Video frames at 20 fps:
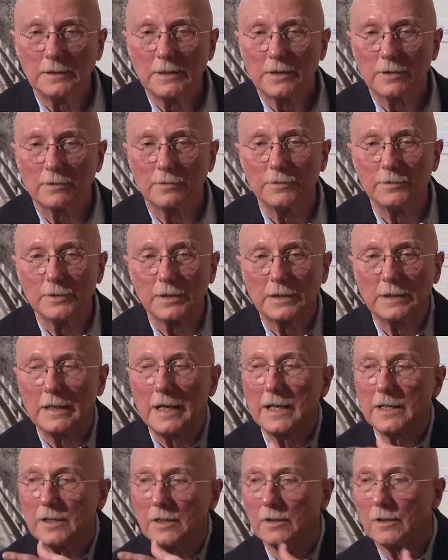through the
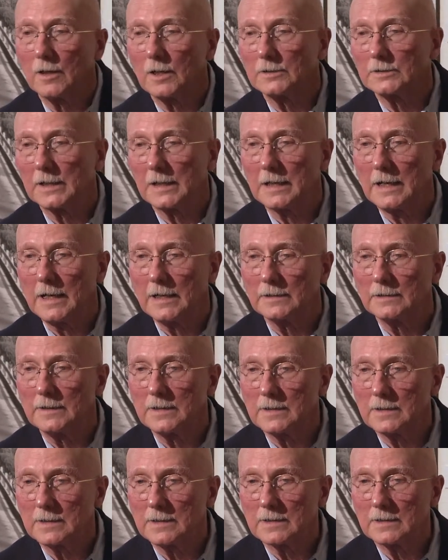Canadian Arctic
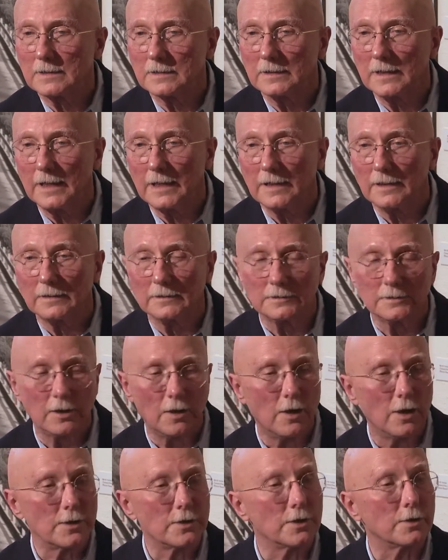Islands and
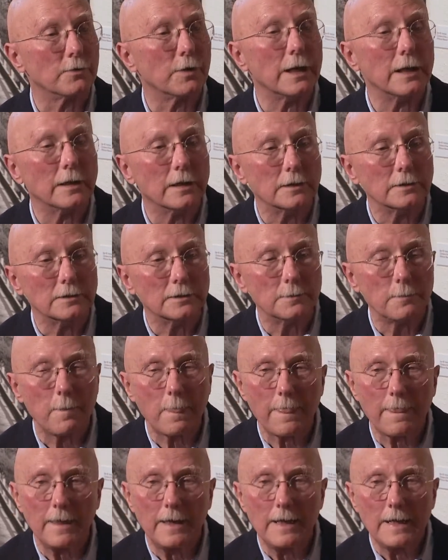on to Greenland.
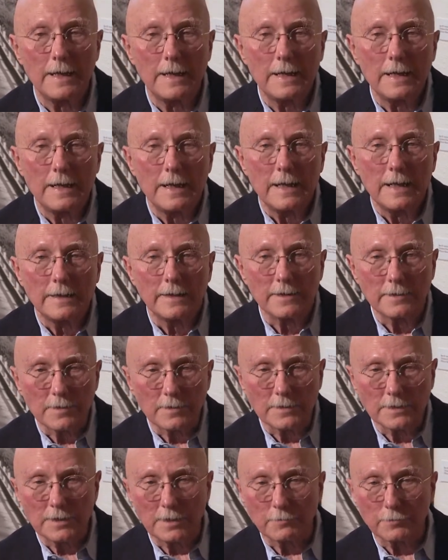This
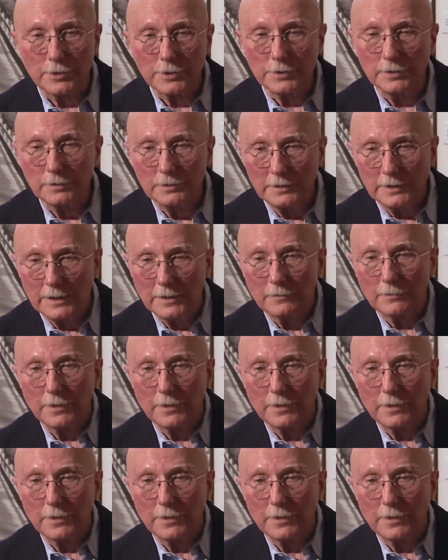is the route in